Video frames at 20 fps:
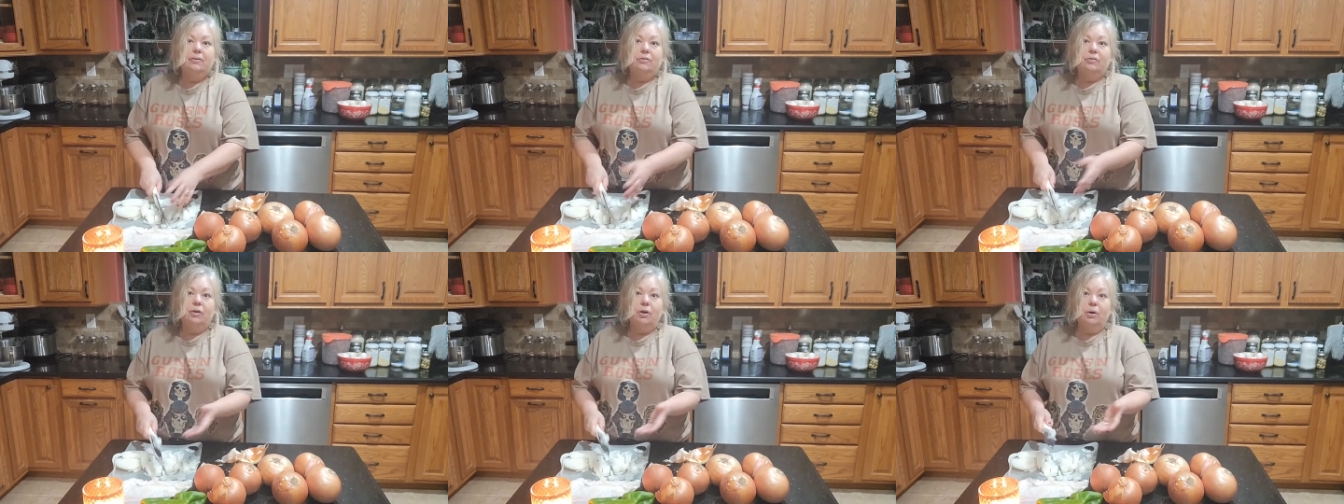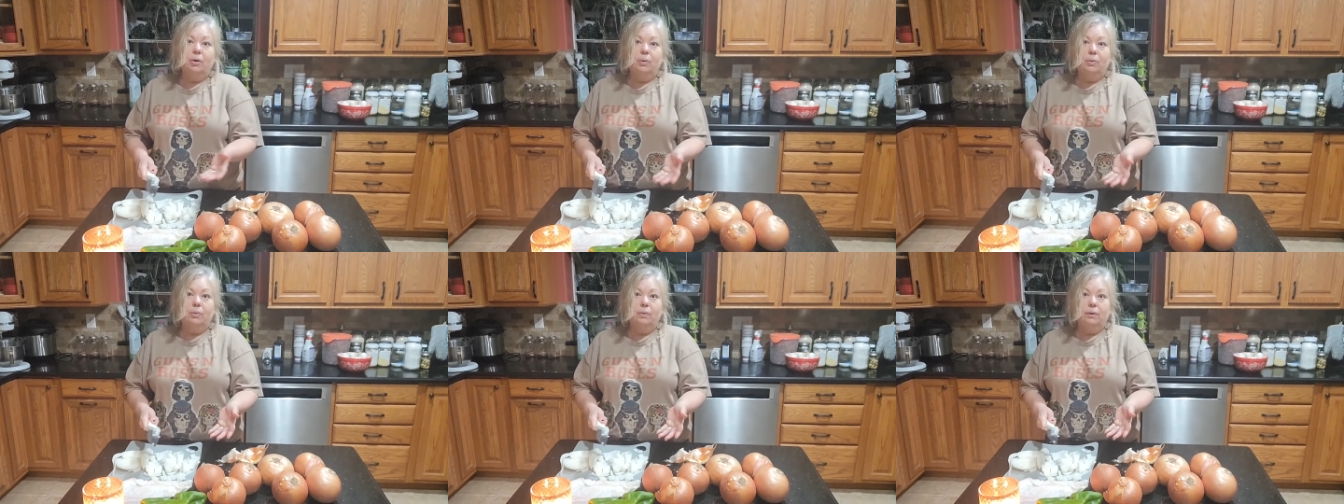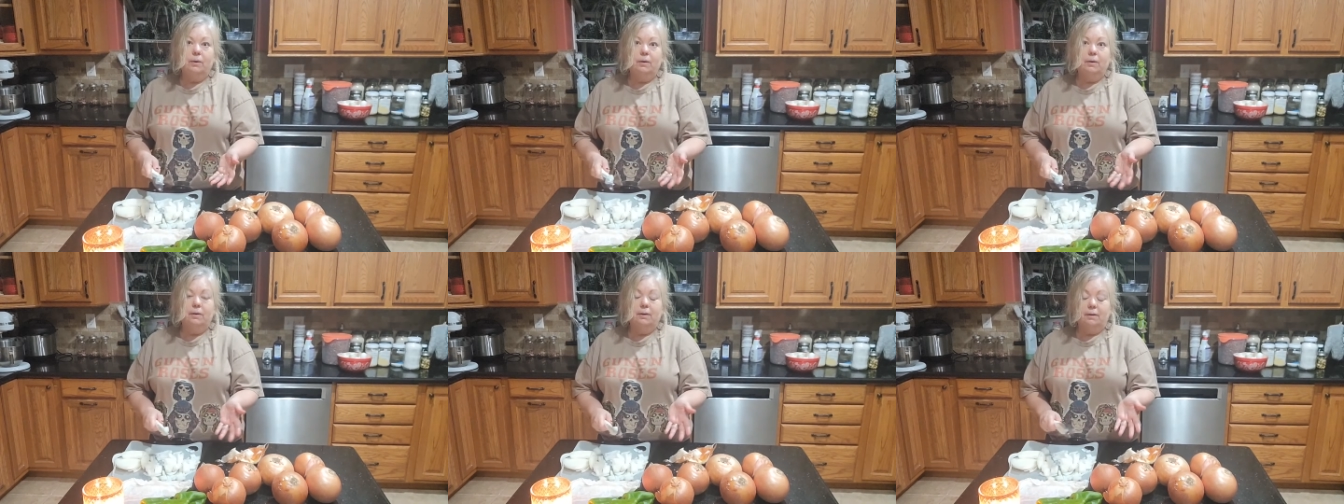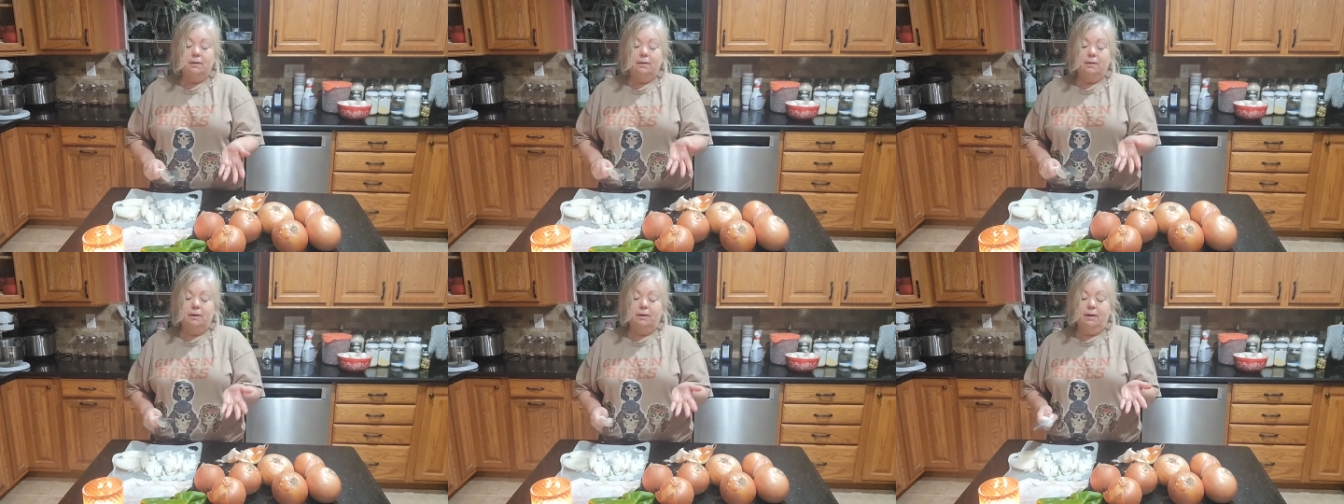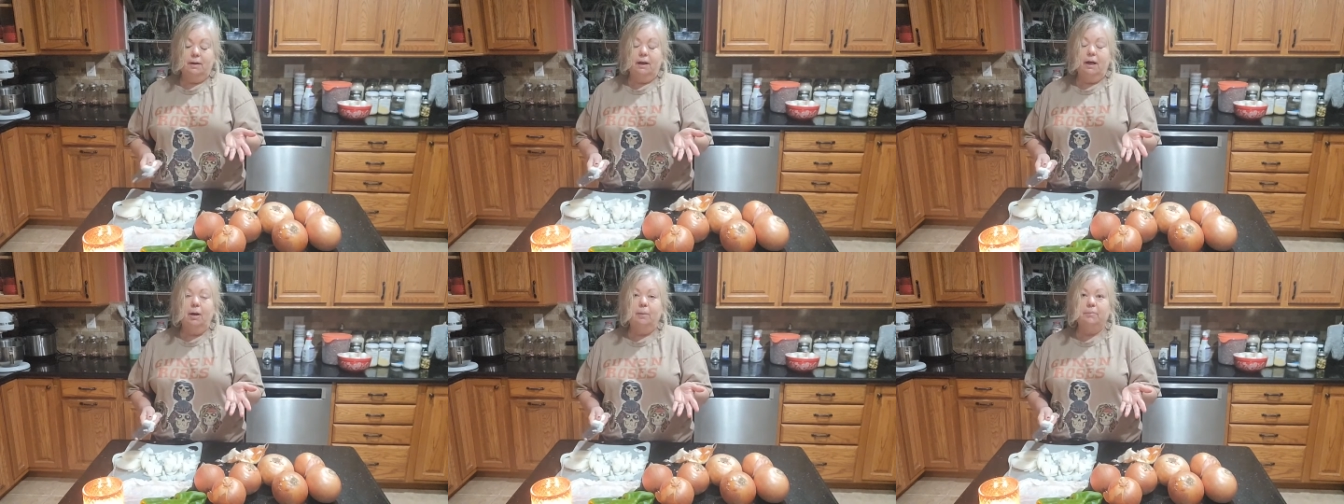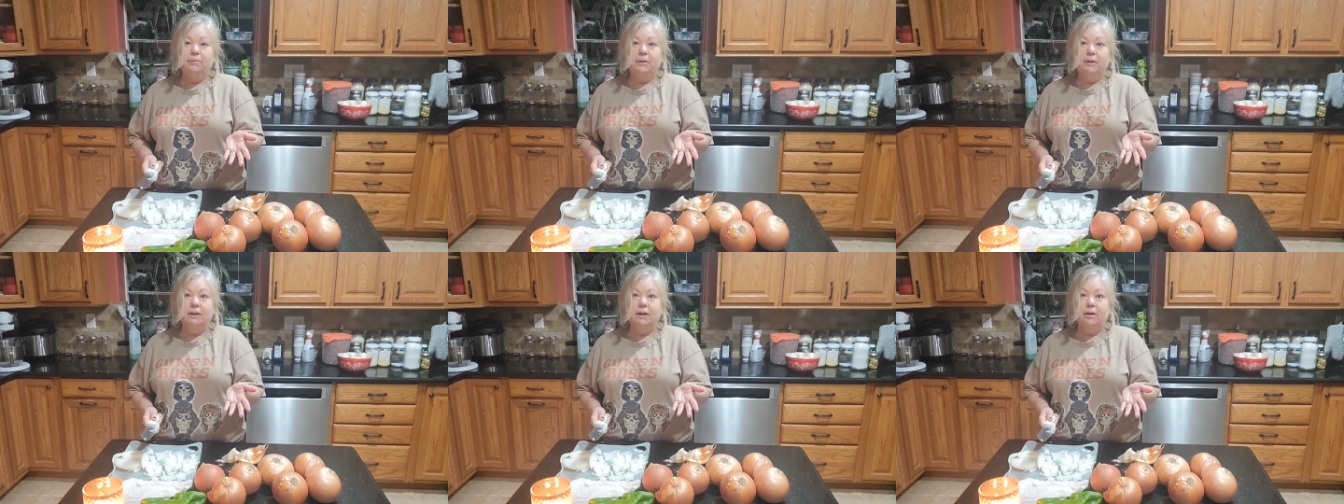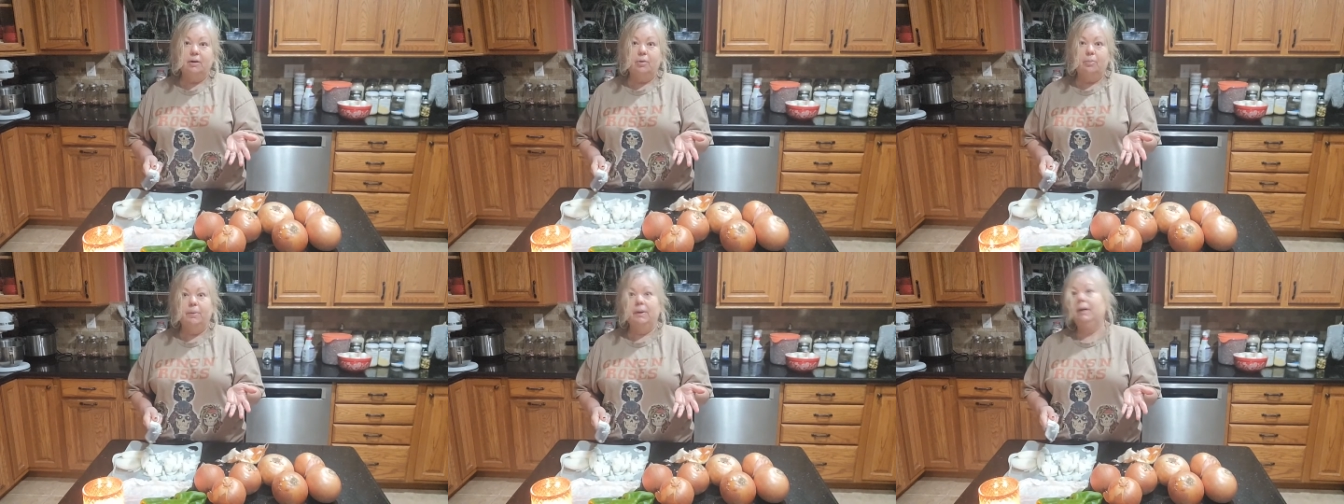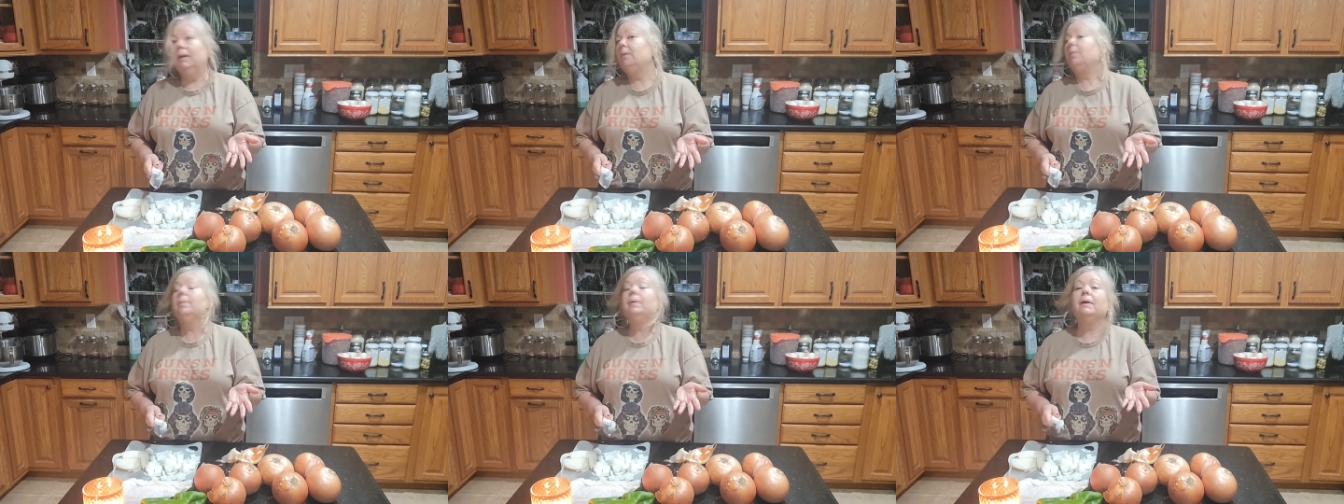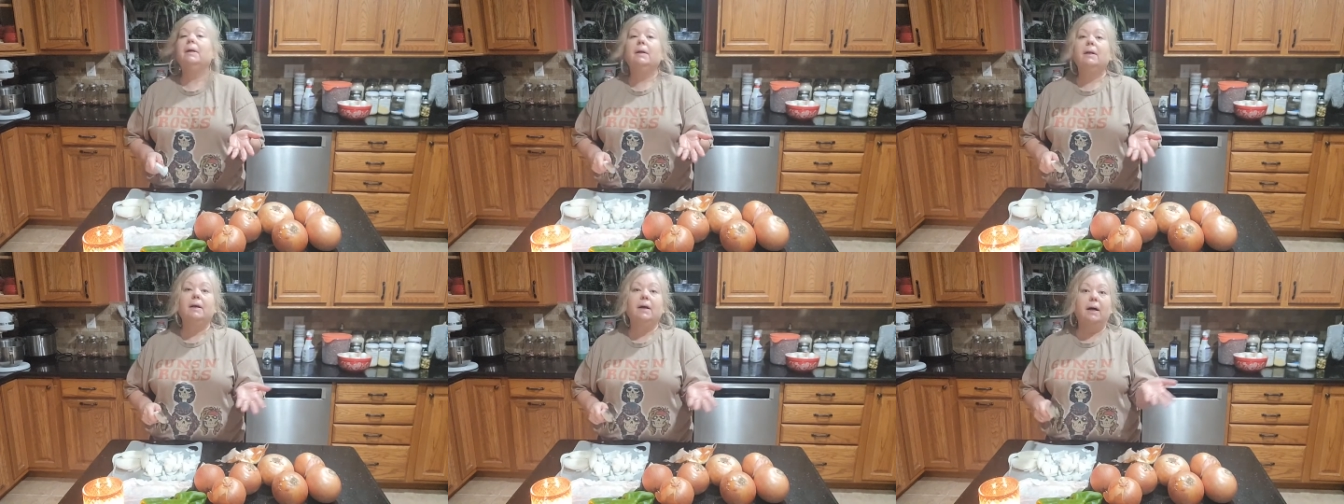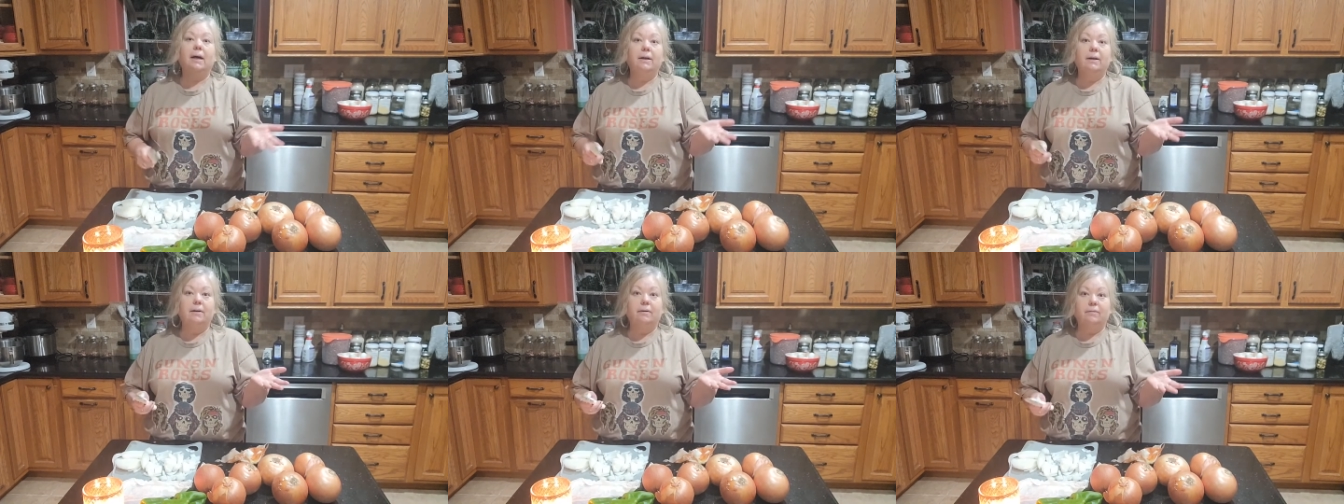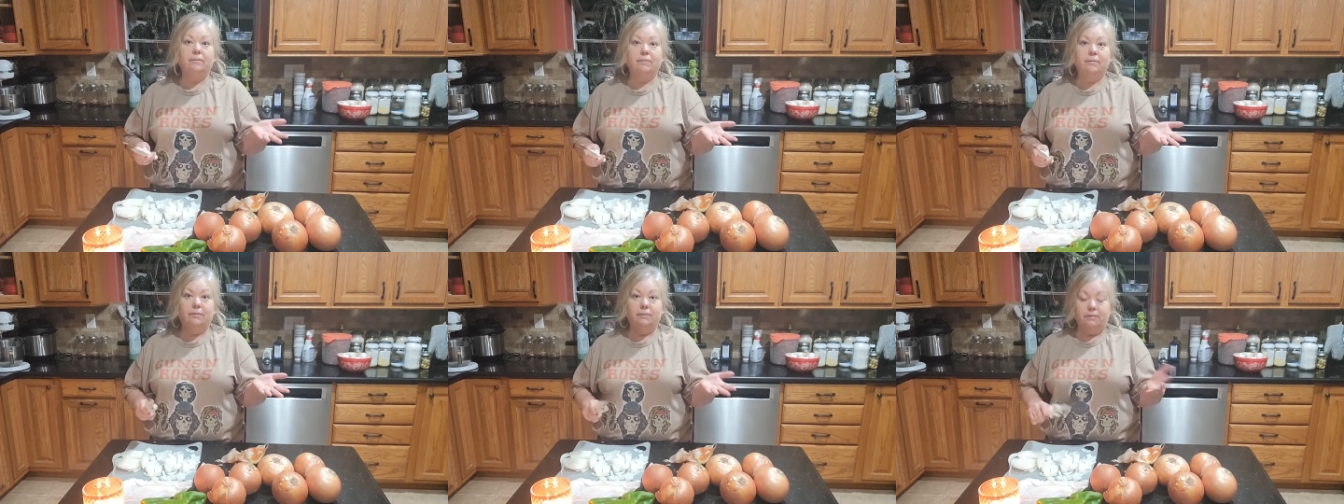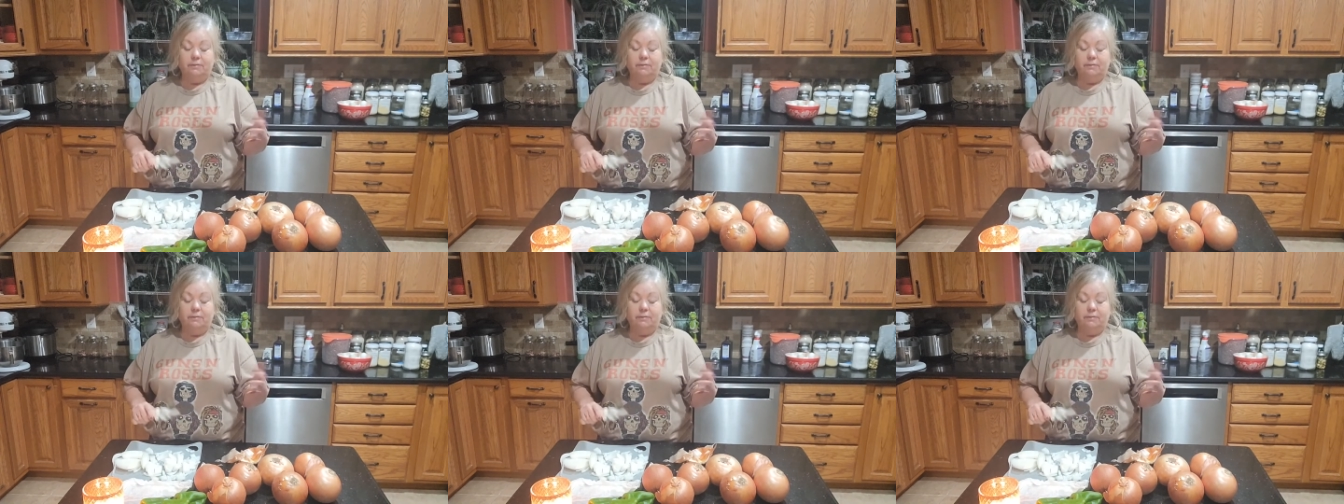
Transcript: So it helped a little bit, but kind of